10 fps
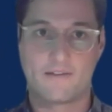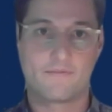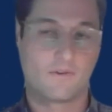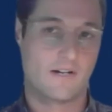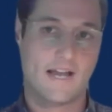
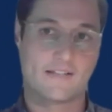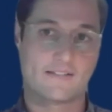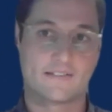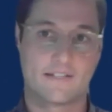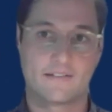
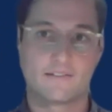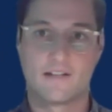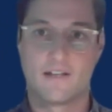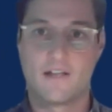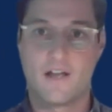forecasts in
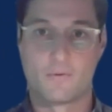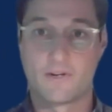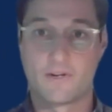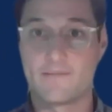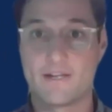a
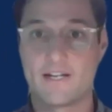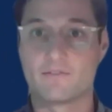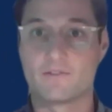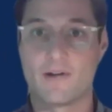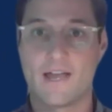really
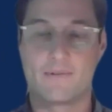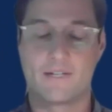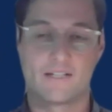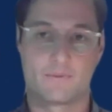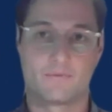meaningful way,
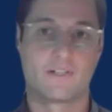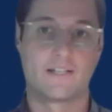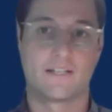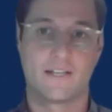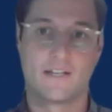because we
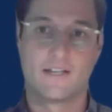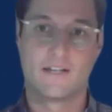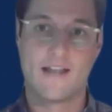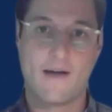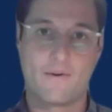really
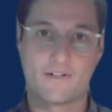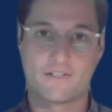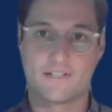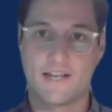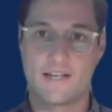now
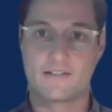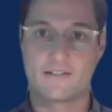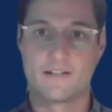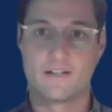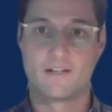understand
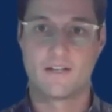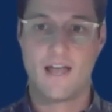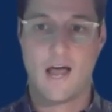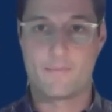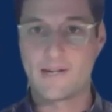
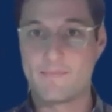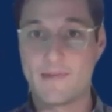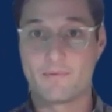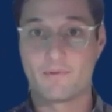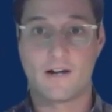how many
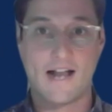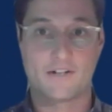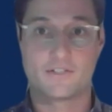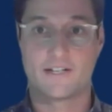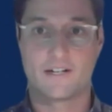people are
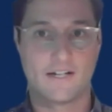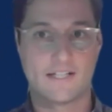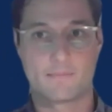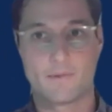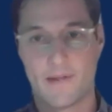actually in our
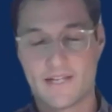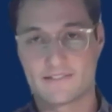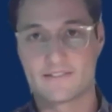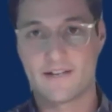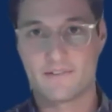customer base
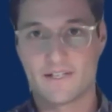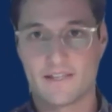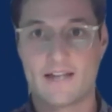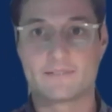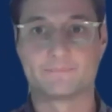and stuff like
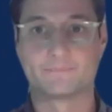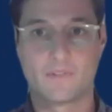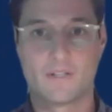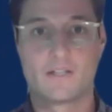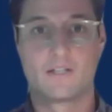that.
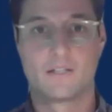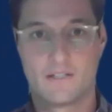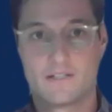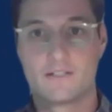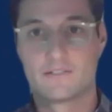
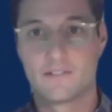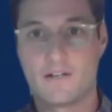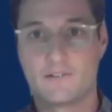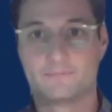So